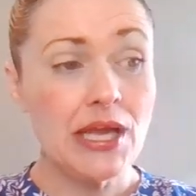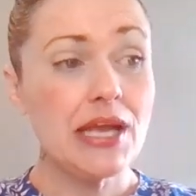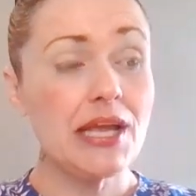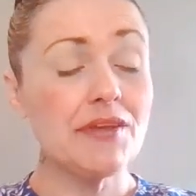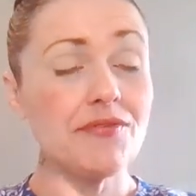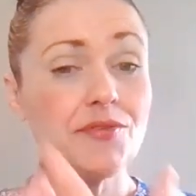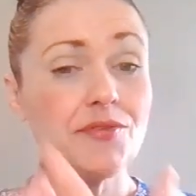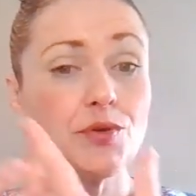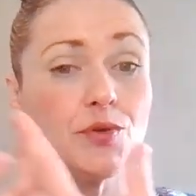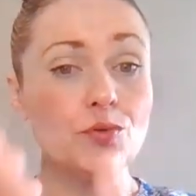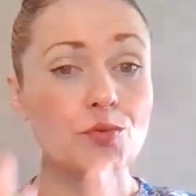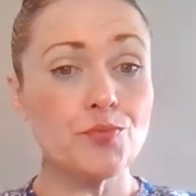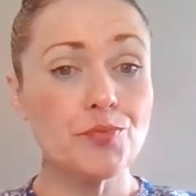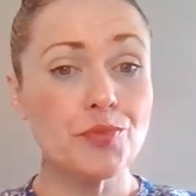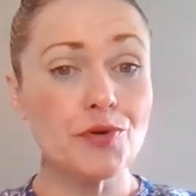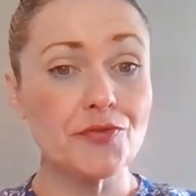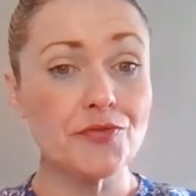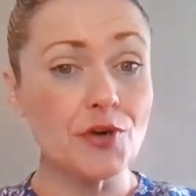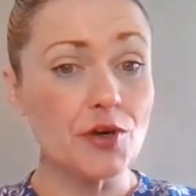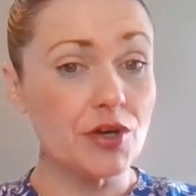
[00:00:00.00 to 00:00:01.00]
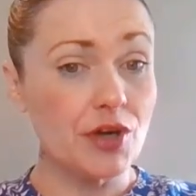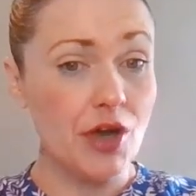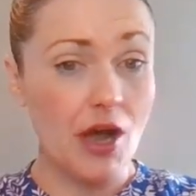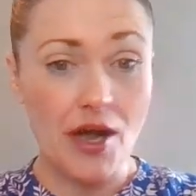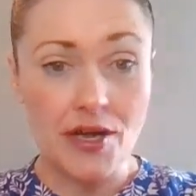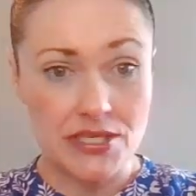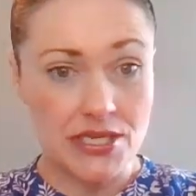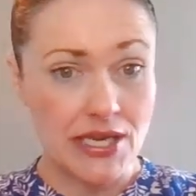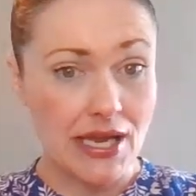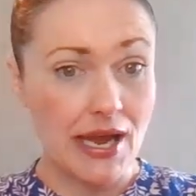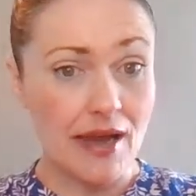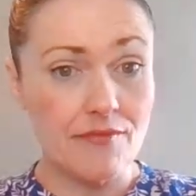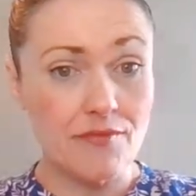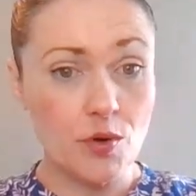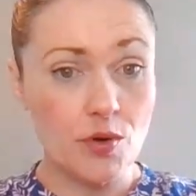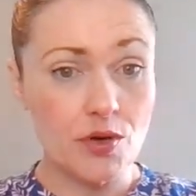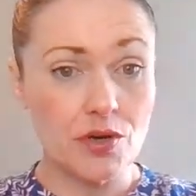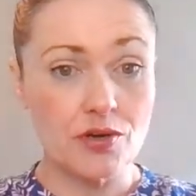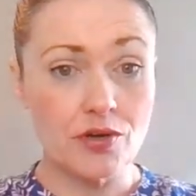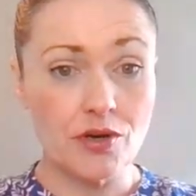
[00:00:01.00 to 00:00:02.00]
If you prefer not to have
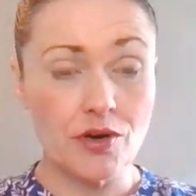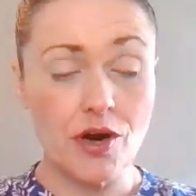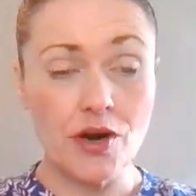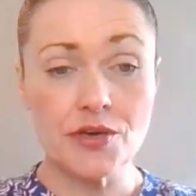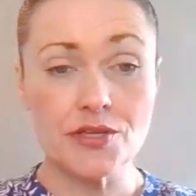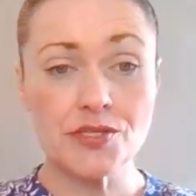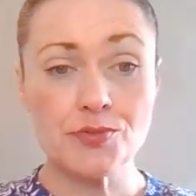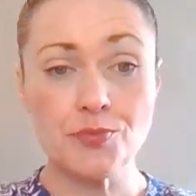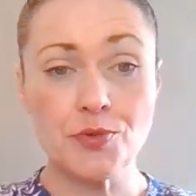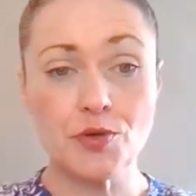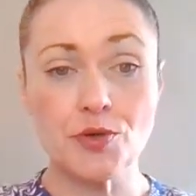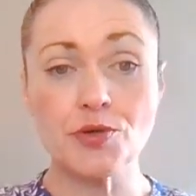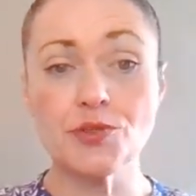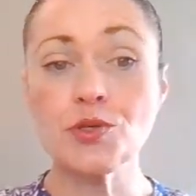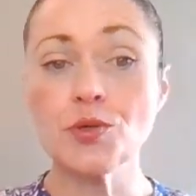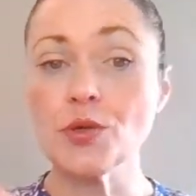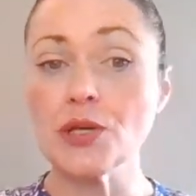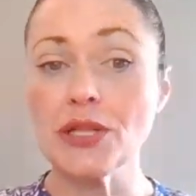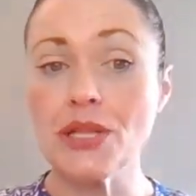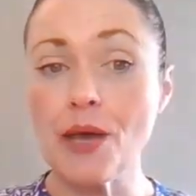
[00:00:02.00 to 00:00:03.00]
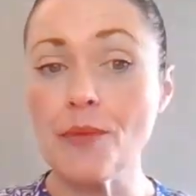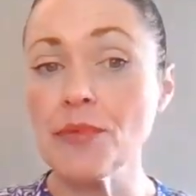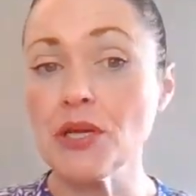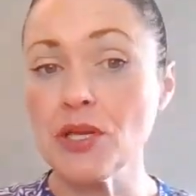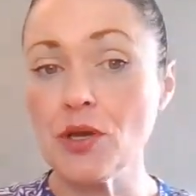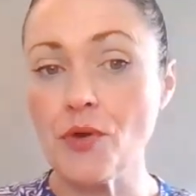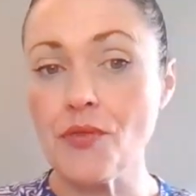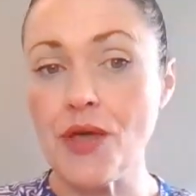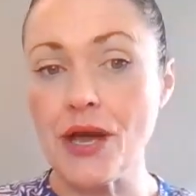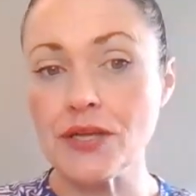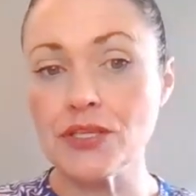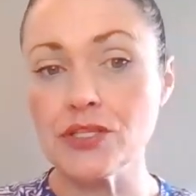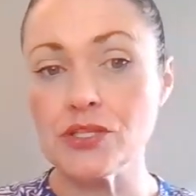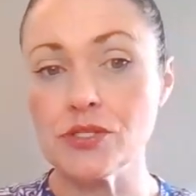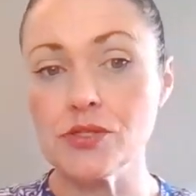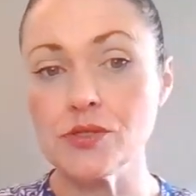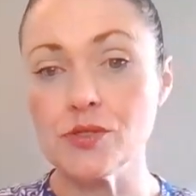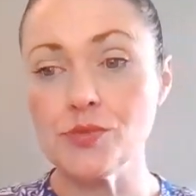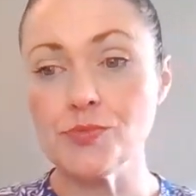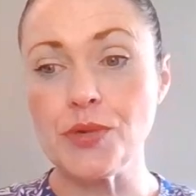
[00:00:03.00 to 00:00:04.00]
oracle cards pulled, you can let me know that
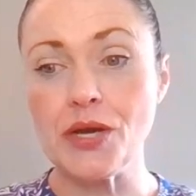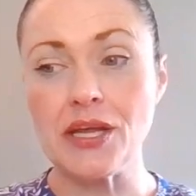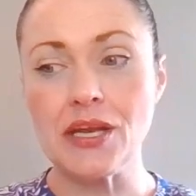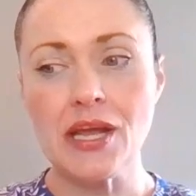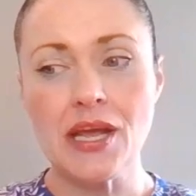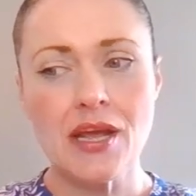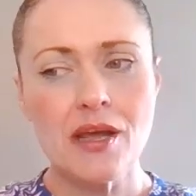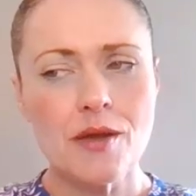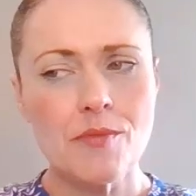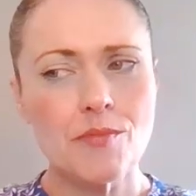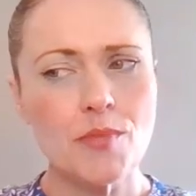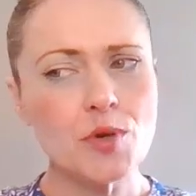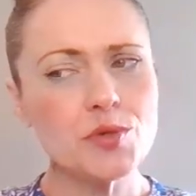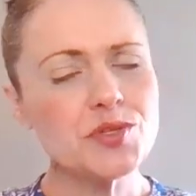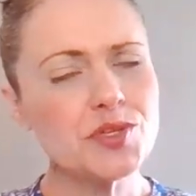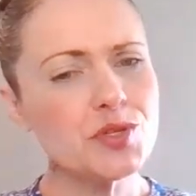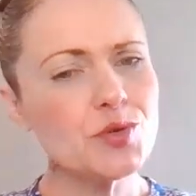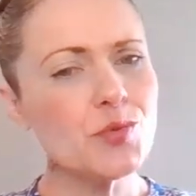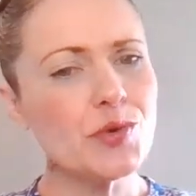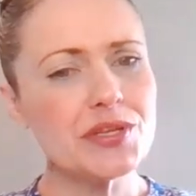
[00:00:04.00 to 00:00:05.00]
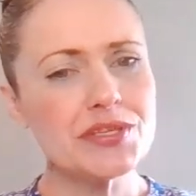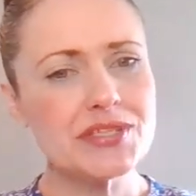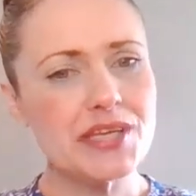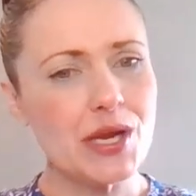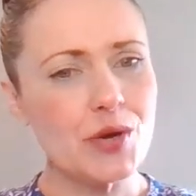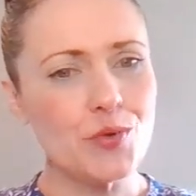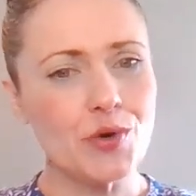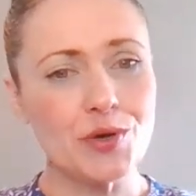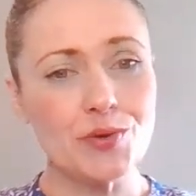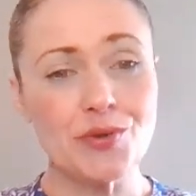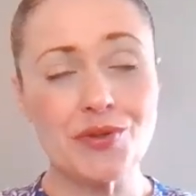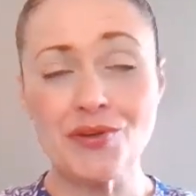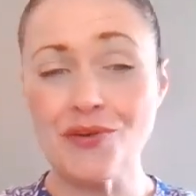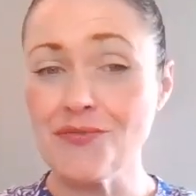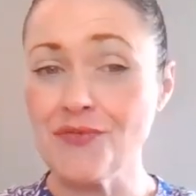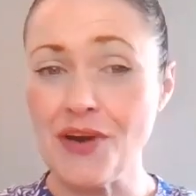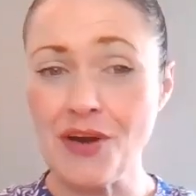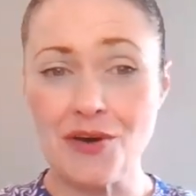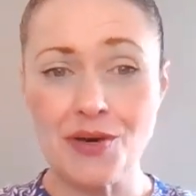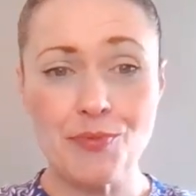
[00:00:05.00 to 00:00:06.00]
too. But most of the ones that I work with are
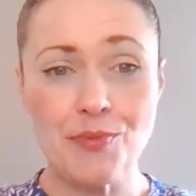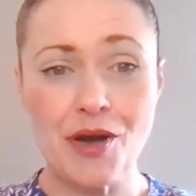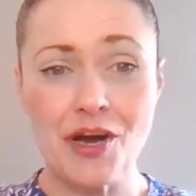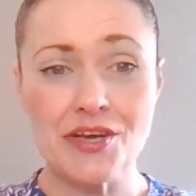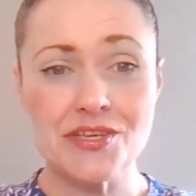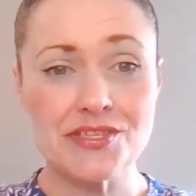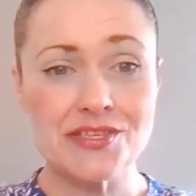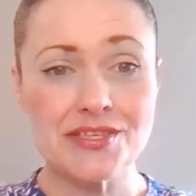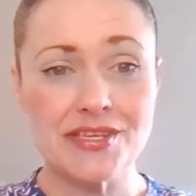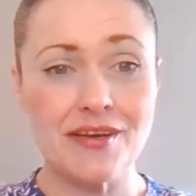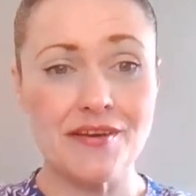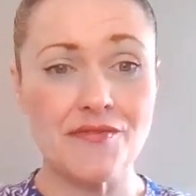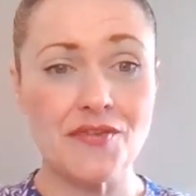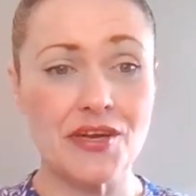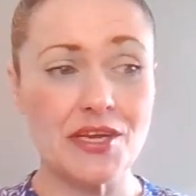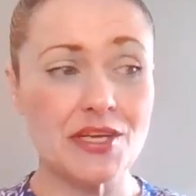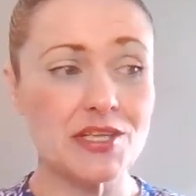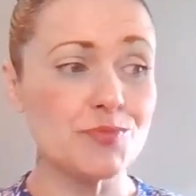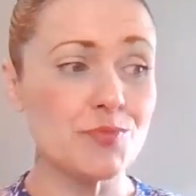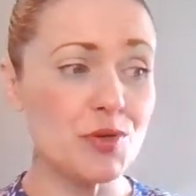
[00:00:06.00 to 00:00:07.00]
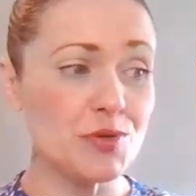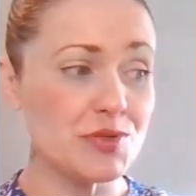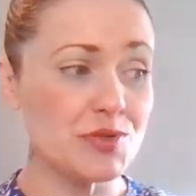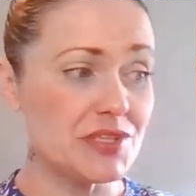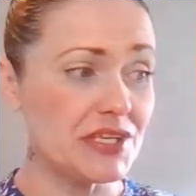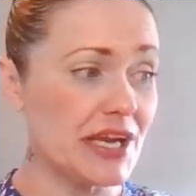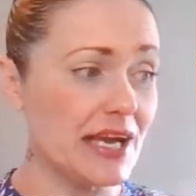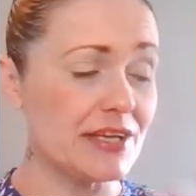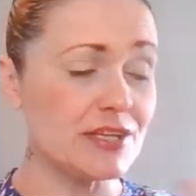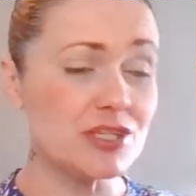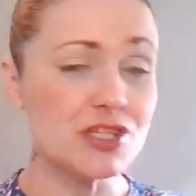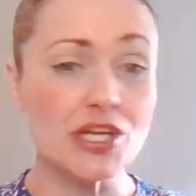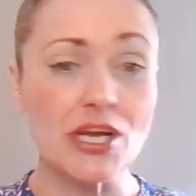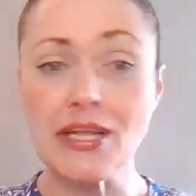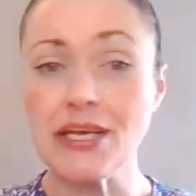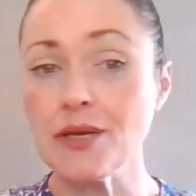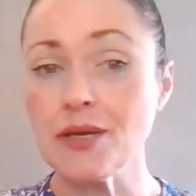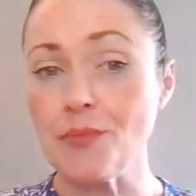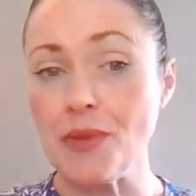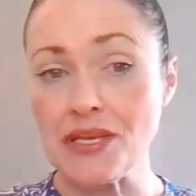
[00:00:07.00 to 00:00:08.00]
very positive, and it's mostly
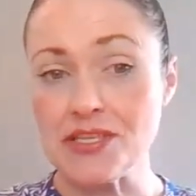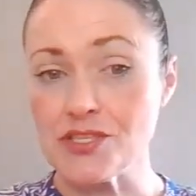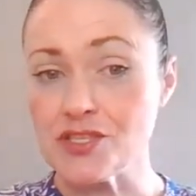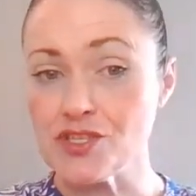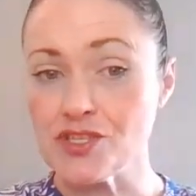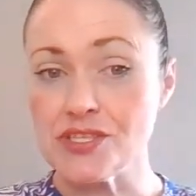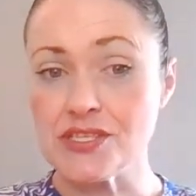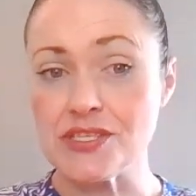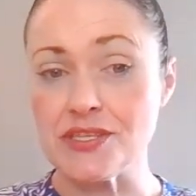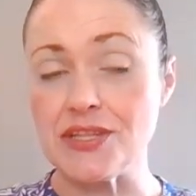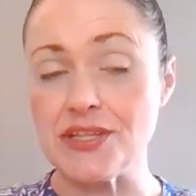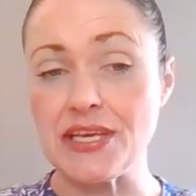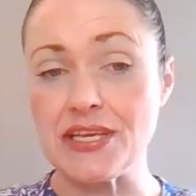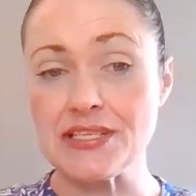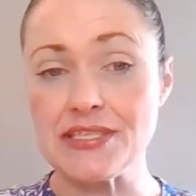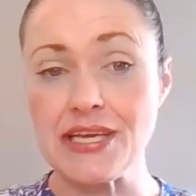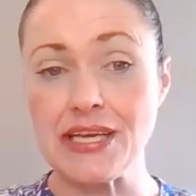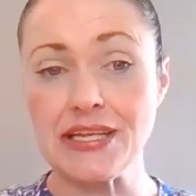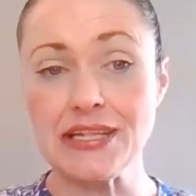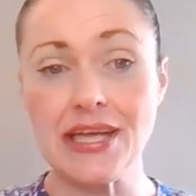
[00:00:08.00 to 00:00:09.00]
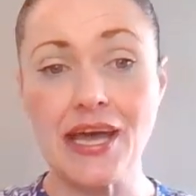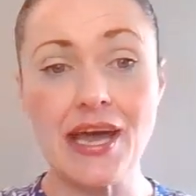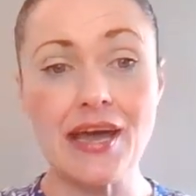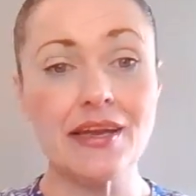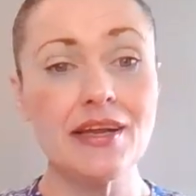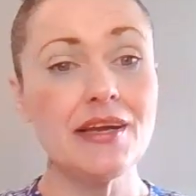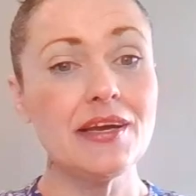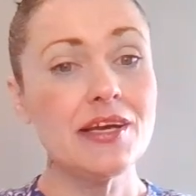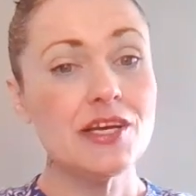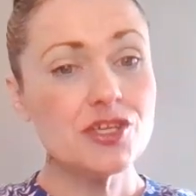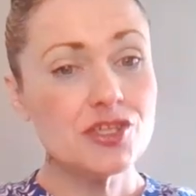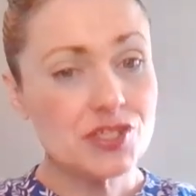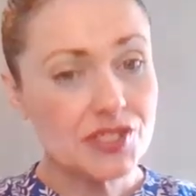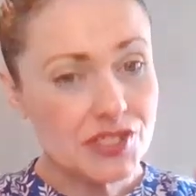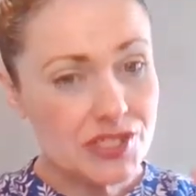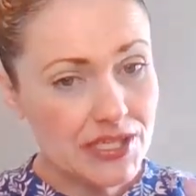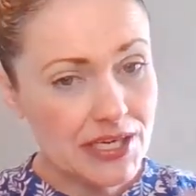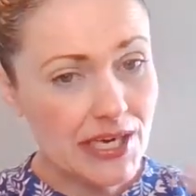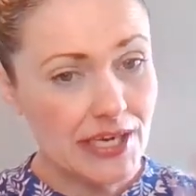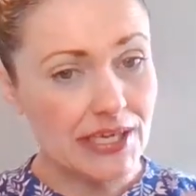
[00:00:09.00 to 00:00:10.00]
angelic messages and things like that, just
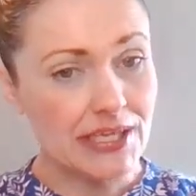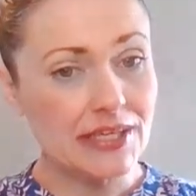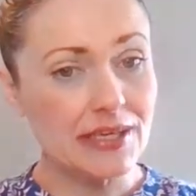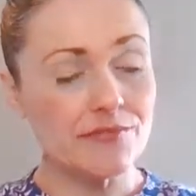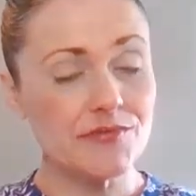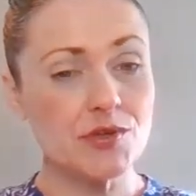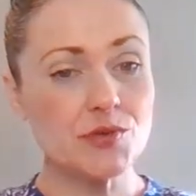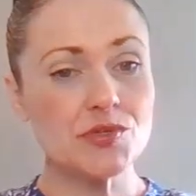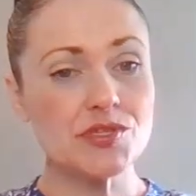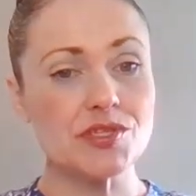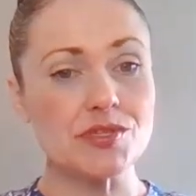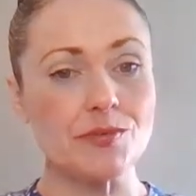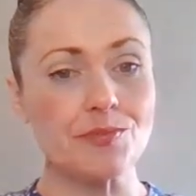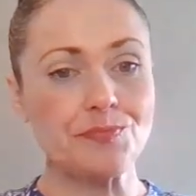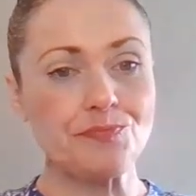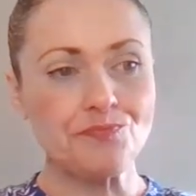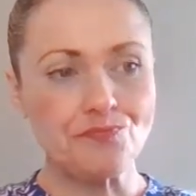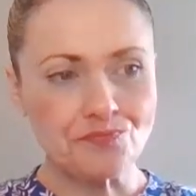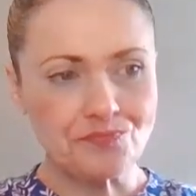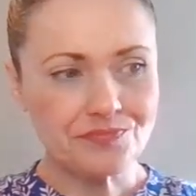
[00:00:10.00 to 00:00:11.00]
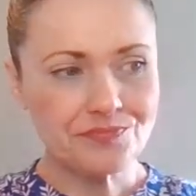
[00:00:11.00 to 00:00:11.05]
to kind of give you some